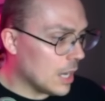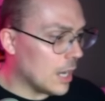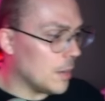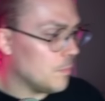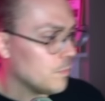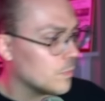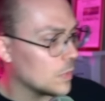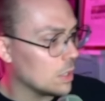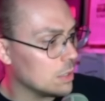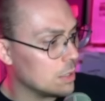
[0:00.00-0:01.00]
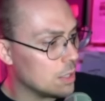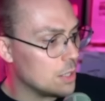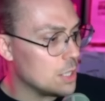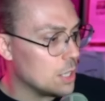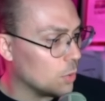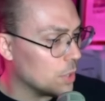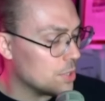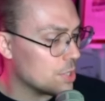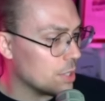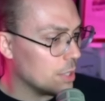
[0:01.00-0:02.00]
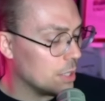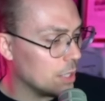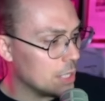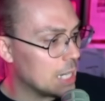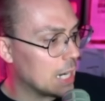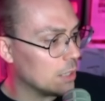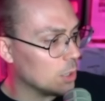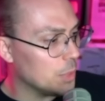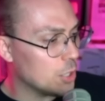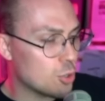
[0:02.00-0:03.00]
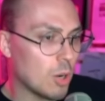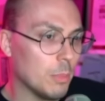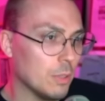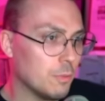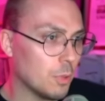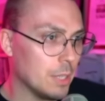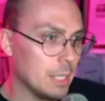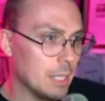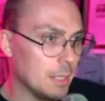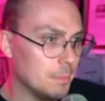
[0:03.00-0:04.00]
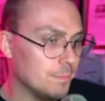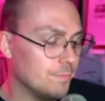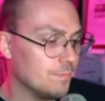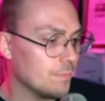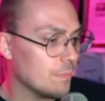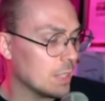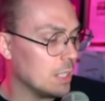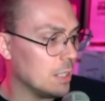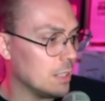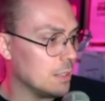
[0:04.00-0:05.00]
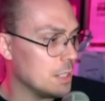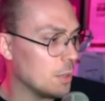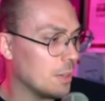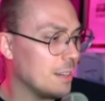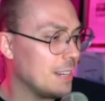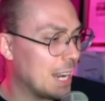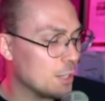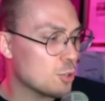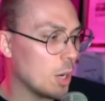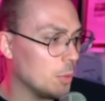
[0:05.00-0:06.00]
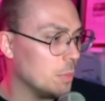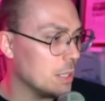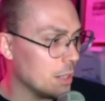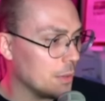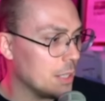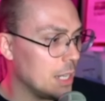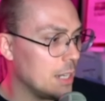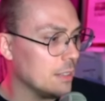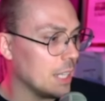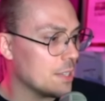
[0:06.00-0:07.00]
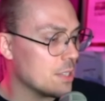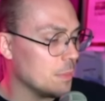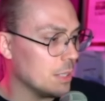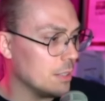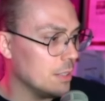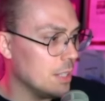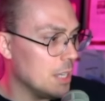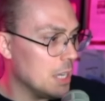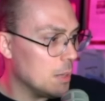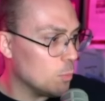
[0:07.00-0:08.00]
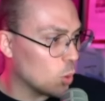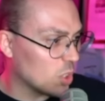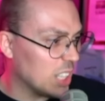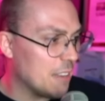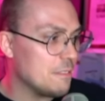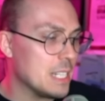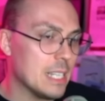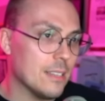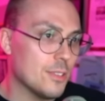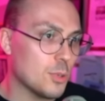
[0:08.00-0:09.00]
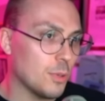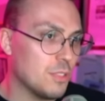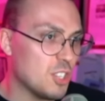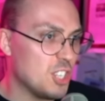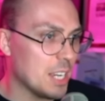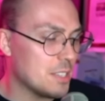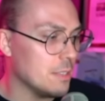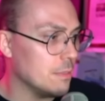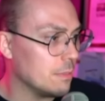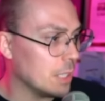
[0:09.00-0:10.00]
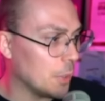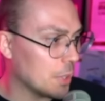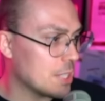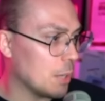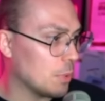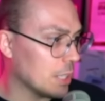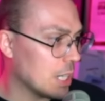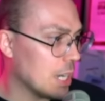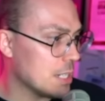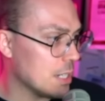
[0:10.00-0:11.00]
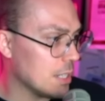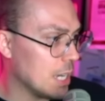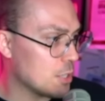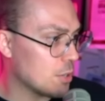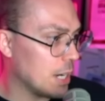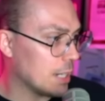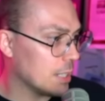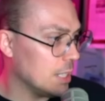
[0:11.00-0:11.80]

you know, was he got in a little bit of trouble for the you know, or not in trouble, but, you know, they didn't like some of the more lefty sort of suggestive lyrics that were in the content of that track.